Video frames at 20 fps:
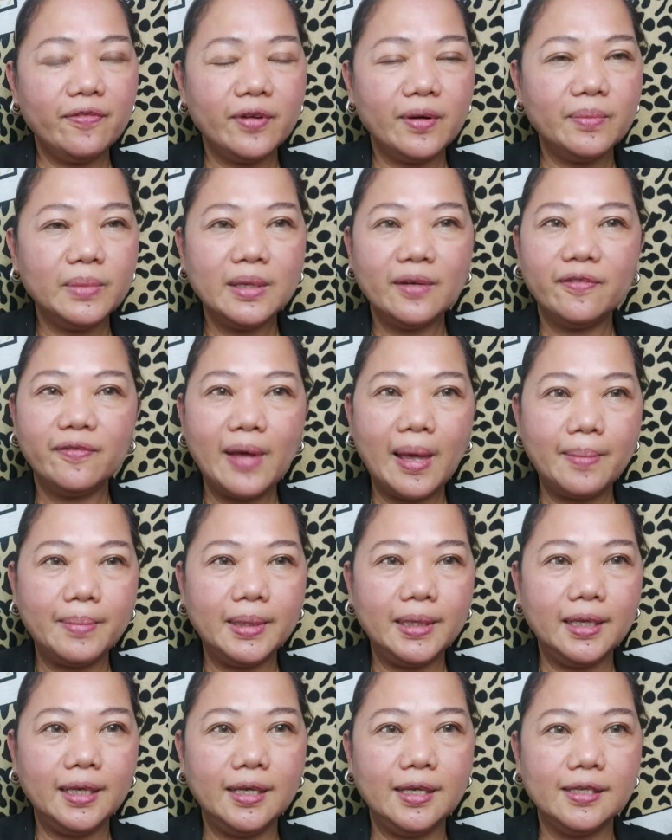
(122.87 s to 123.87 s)
from the
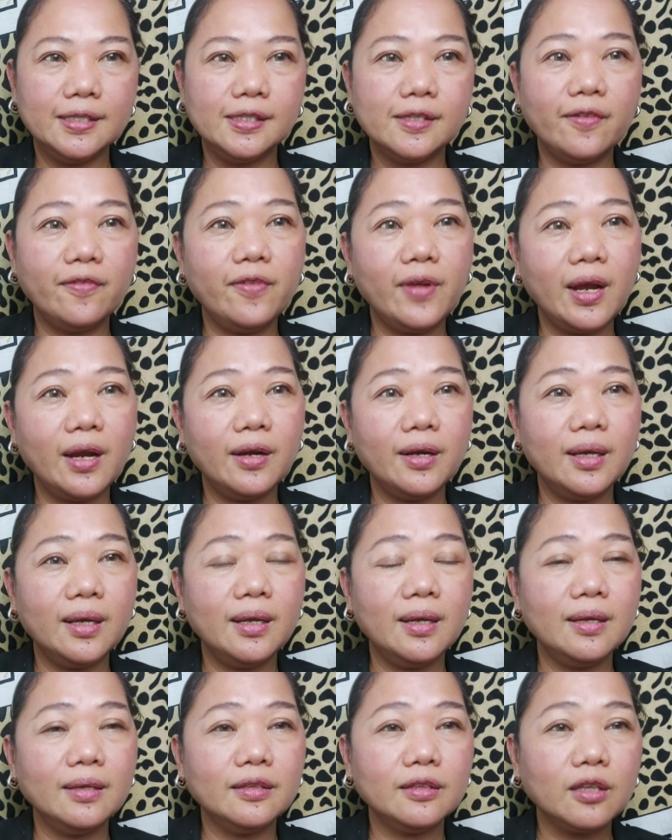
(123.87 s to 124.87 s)
family is a
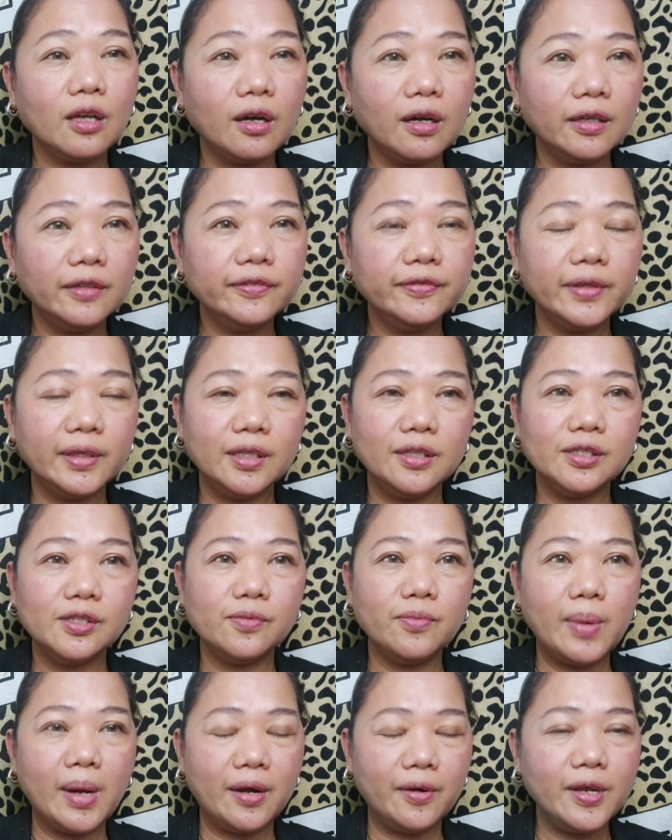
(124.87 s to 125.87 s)
very tough and it's
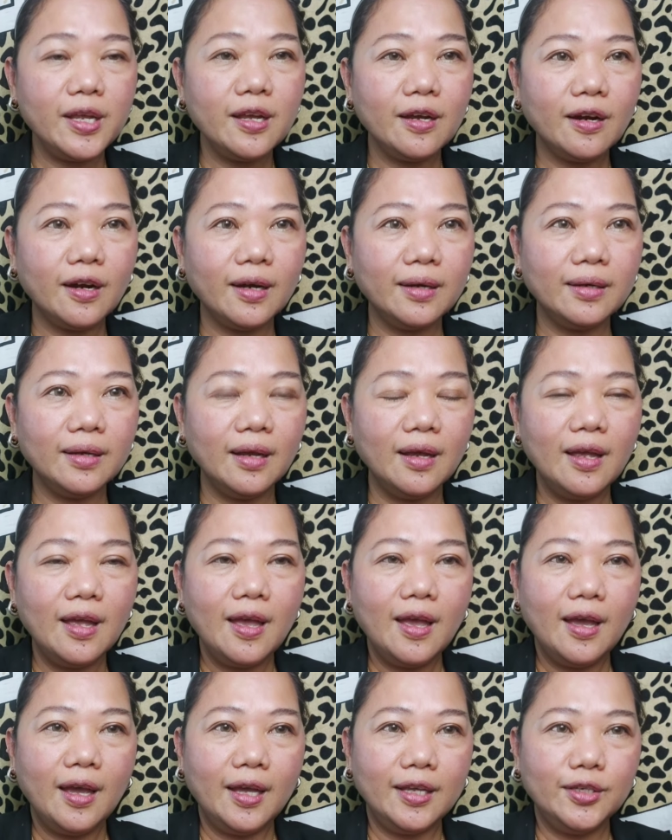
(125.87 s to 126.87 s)
very hard.
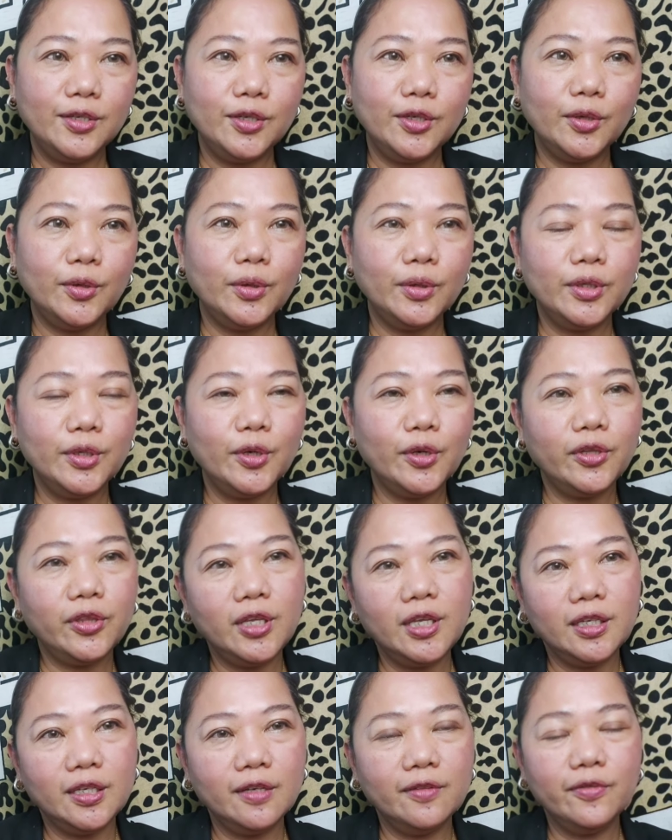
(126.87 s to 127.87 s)
And you know, you're
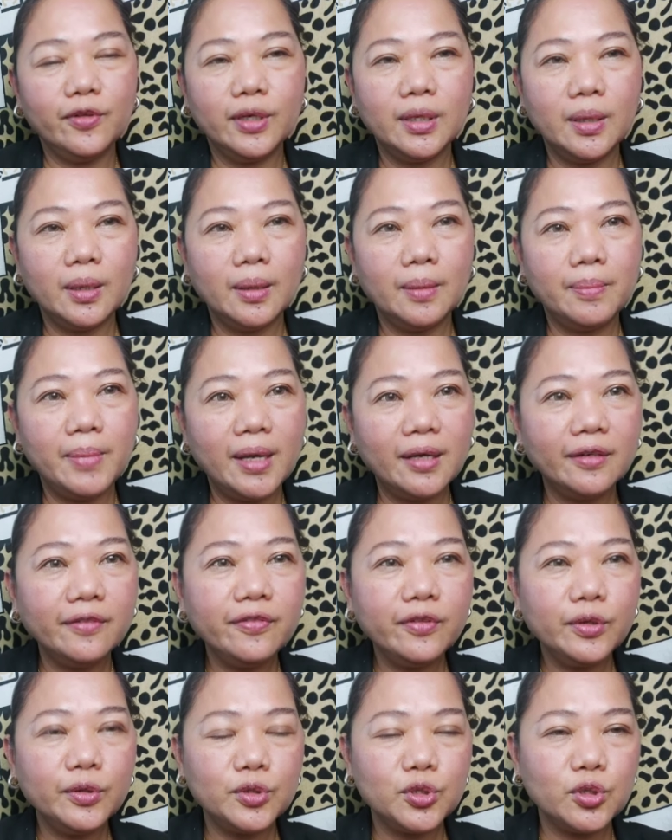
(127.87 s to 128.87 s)
thinking for the better
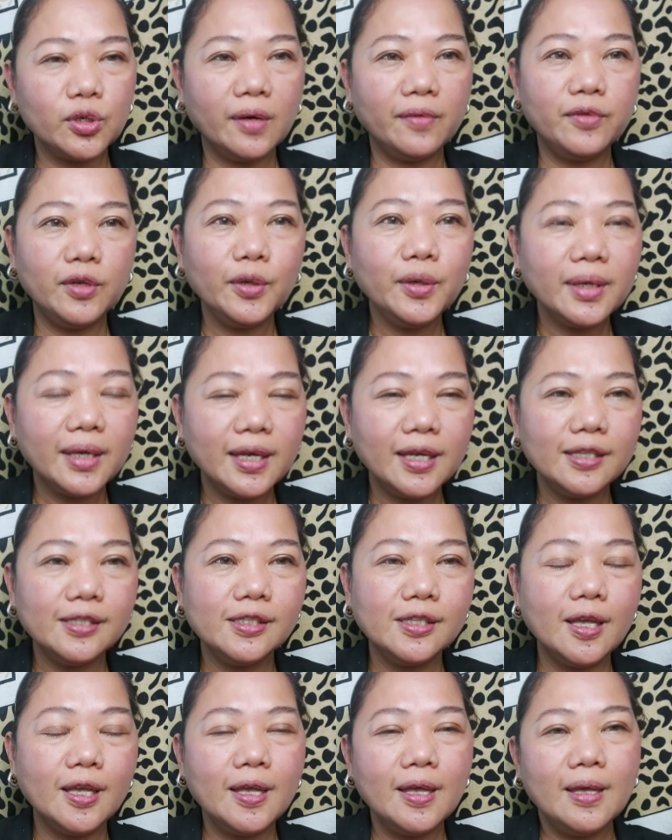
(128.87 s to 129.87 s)
future of your
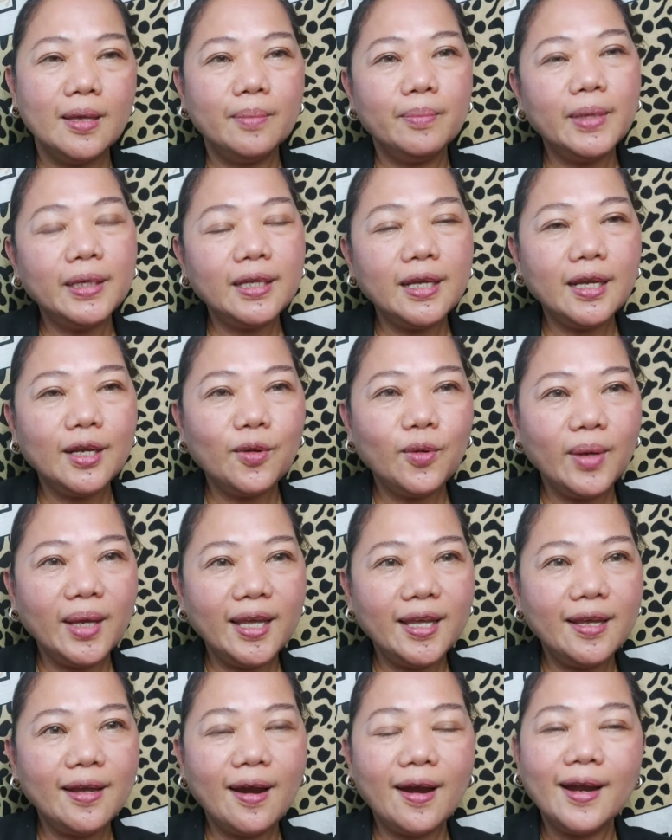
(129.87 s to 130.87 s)
kids. But
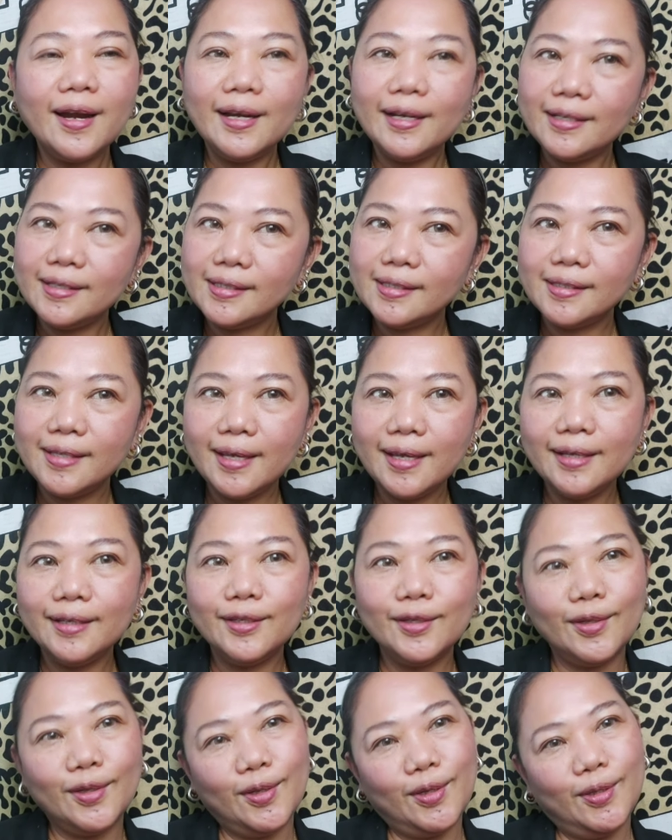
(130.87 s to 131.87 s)
anyway, Arlene
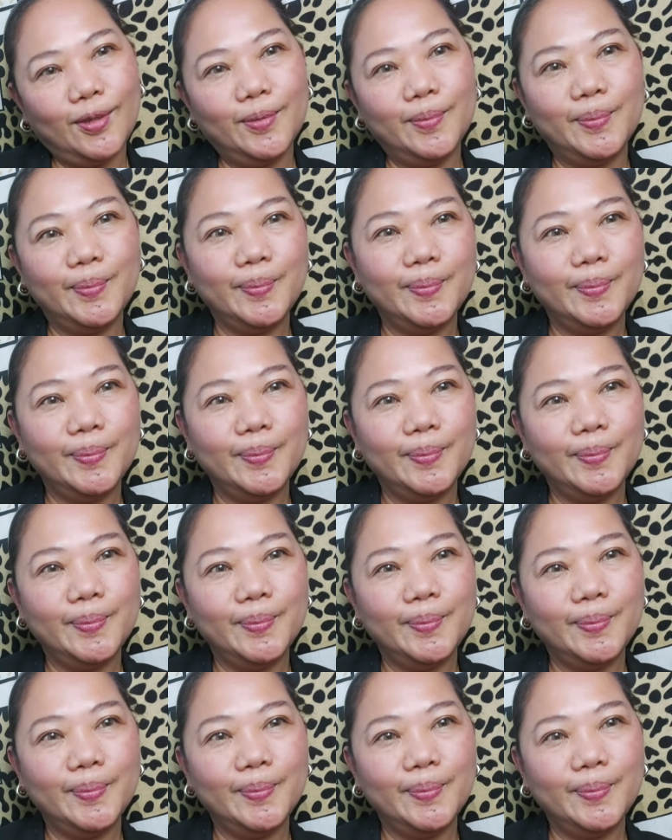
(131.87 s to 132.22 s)
Signo,